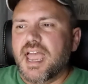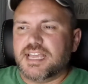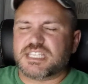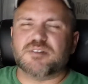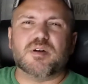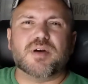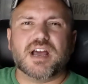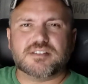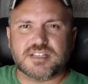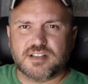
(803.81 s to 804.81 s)
And so we went
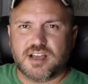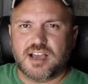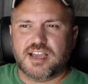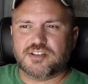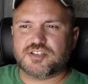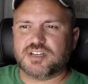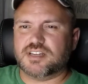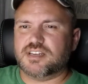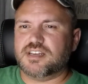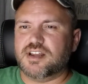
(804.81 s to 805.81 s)
out to lunch,
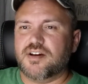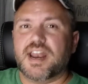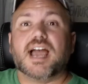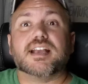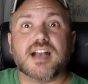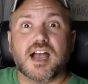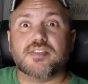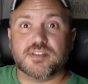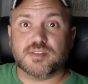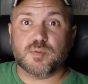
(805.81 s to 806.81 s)
and and I
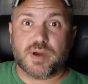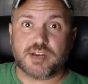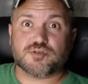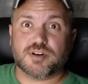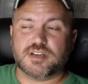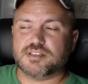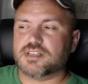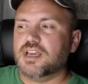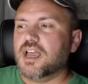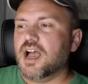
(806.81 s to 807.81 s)
got the waitress.